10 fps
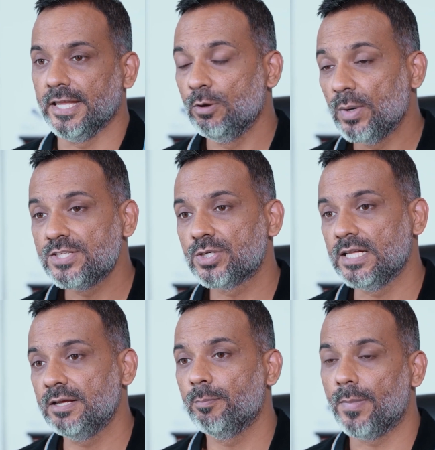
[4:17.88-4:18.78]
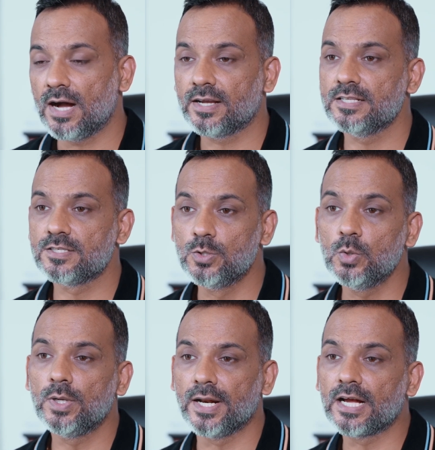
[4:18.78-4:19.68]
Eventually, markets
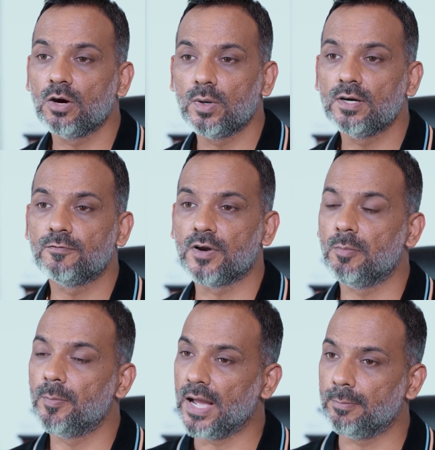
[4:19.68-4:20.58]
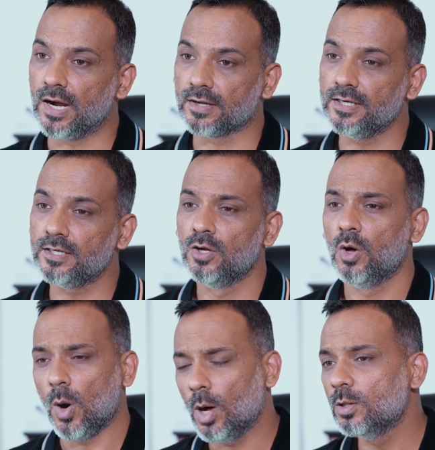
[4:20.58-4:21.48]
do recover from a bear market,
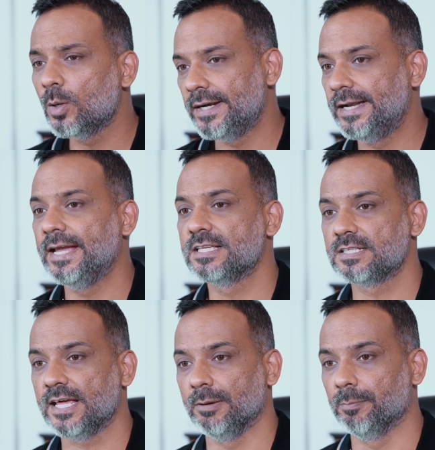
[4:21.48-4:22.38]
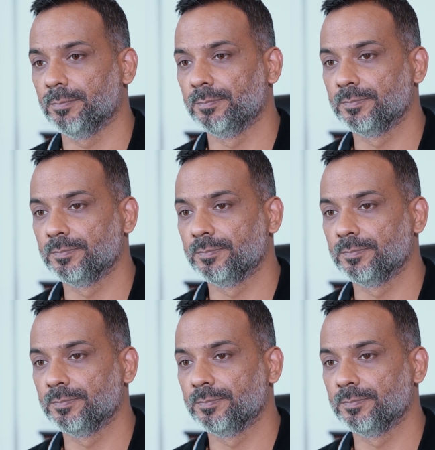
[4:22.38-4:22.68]
although it takes time.